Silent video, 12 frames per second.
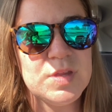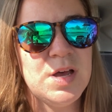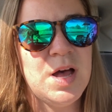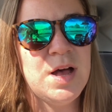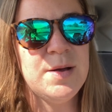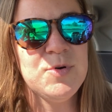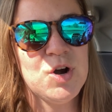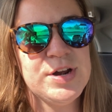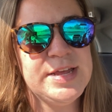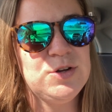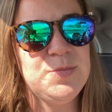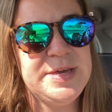
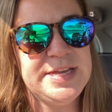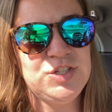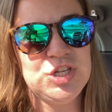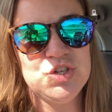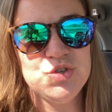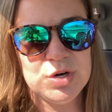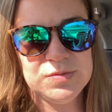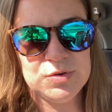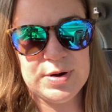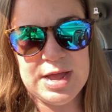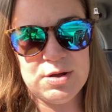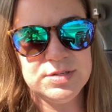Hernando Beach and drove
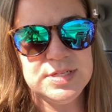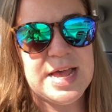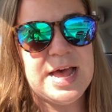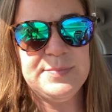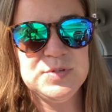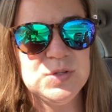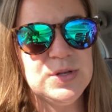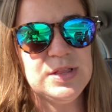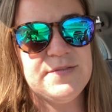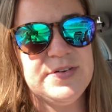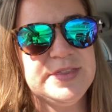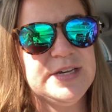around. Absolutely
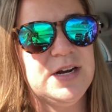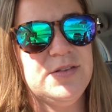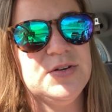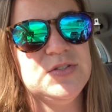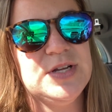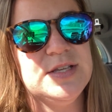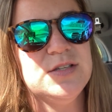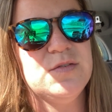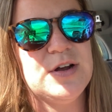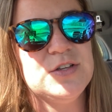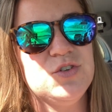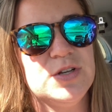love it there. There's tons of
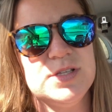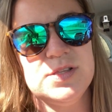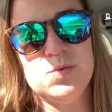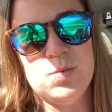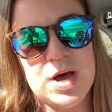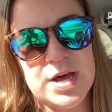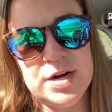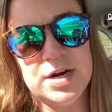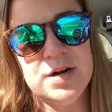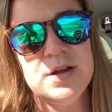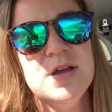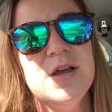restaurants on the
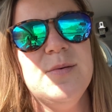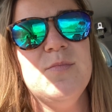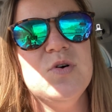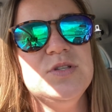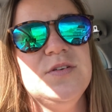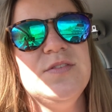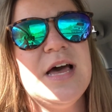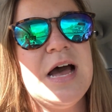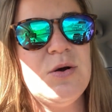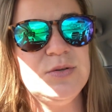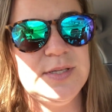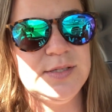water. Most of the
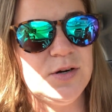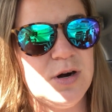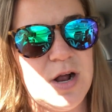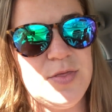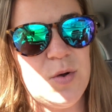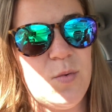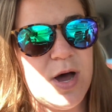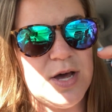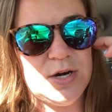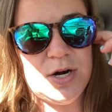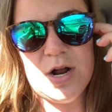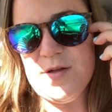houses are on the
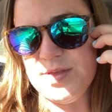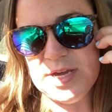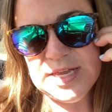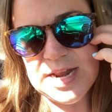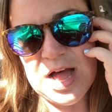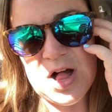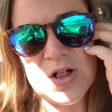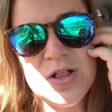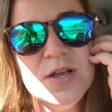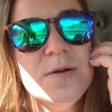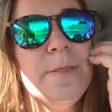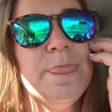water, on the canal.
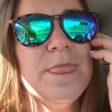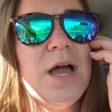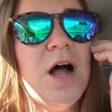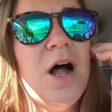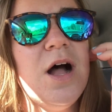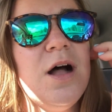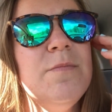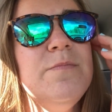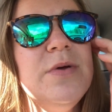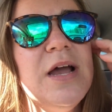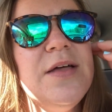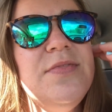
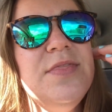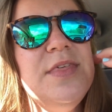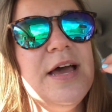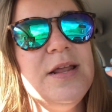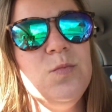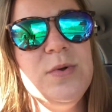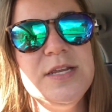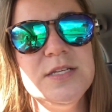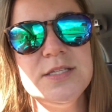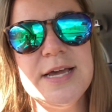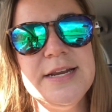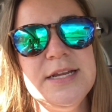And then we
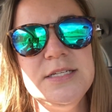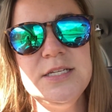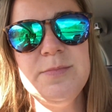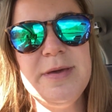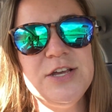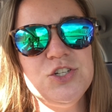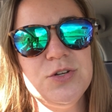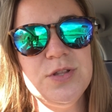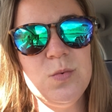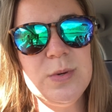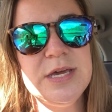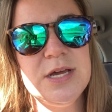decided to make sure
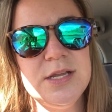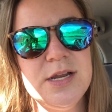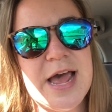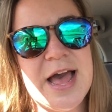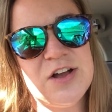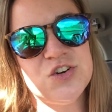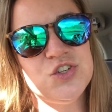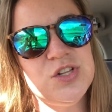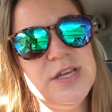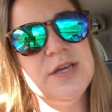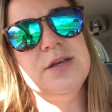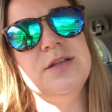that we could
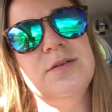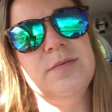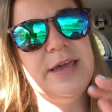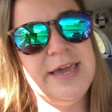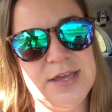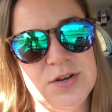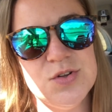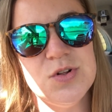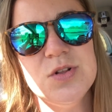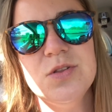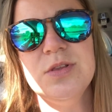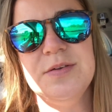actually
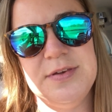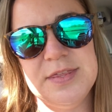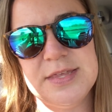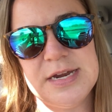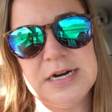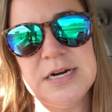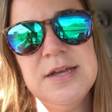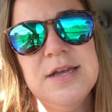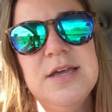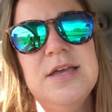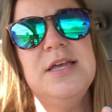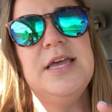handle living there.
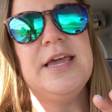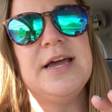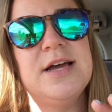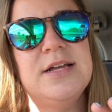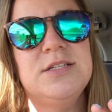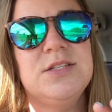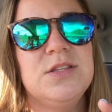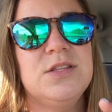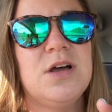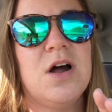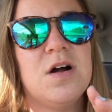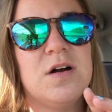And
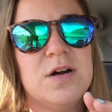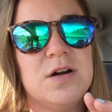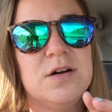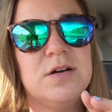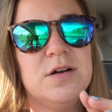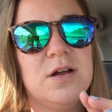our